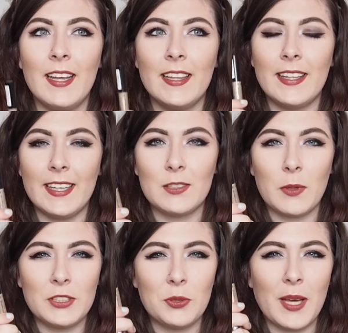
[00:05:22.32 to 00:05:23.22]
these
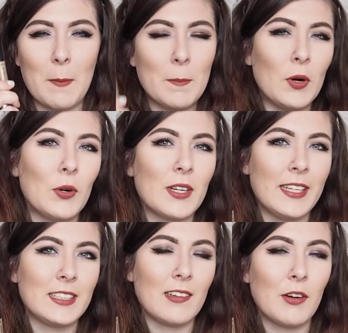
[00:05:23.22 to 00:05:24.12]
ones you get more
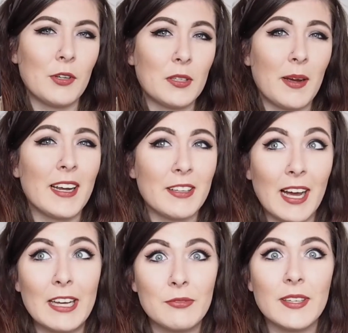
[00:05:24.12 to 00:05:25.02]
glitter out of them,
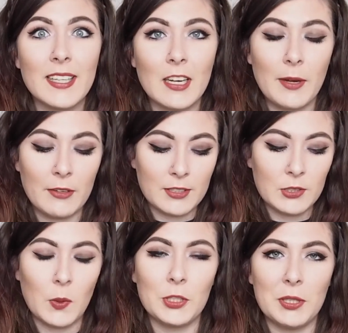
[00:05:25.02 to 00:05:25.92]
I feel anyway, after
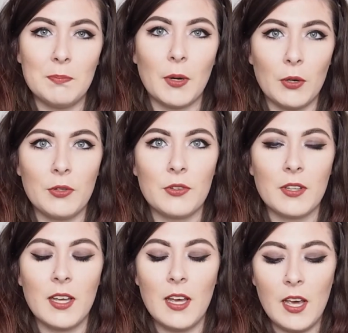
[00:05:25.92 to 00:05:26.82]
swatching both.
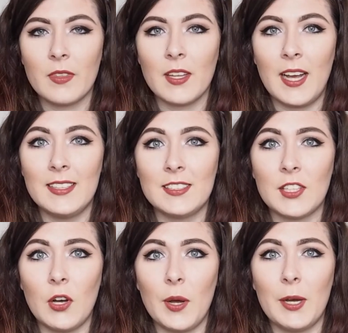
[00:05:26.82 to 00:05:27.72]
And
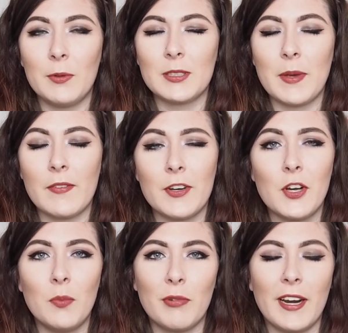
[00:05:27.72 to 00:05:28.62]
so it was a bit of a
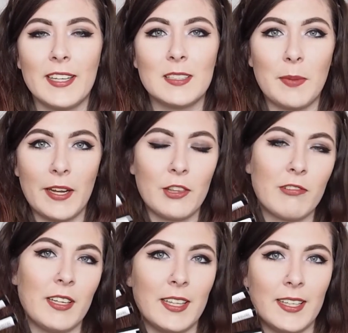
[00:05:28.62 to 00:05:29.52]
no-brainer to buy
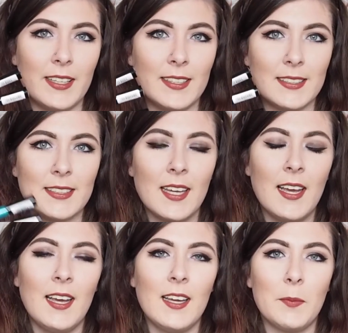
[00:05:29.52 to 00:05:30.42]
3 of these
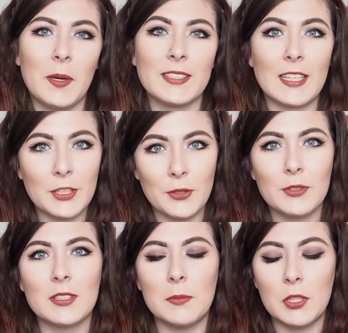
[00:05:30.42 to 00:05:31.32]
because I'll
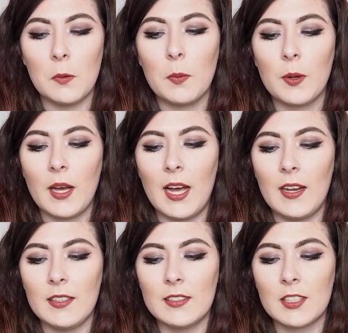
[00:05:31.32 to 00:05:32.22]
use them up,
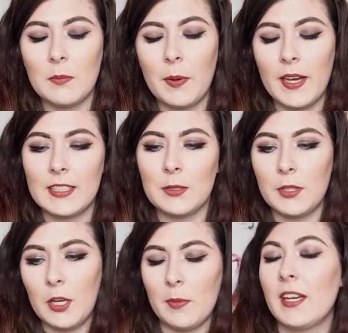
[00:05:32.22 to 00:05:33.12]
and compared to
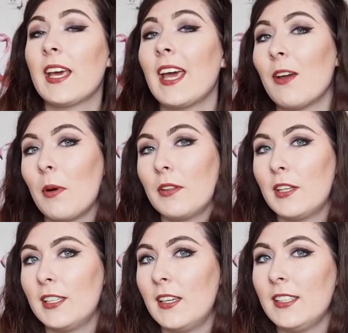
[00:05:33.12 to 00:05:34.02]
an Urban Decay one
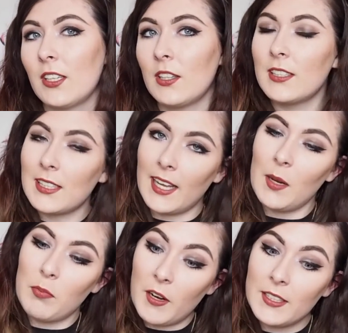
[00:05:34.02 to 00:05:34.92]
that is on the
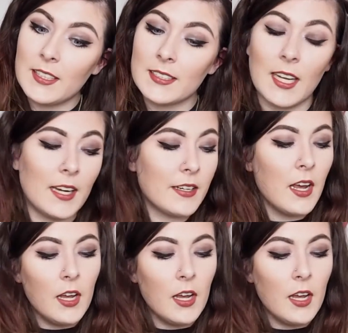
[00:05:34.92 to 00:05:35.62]
slightly pricier side.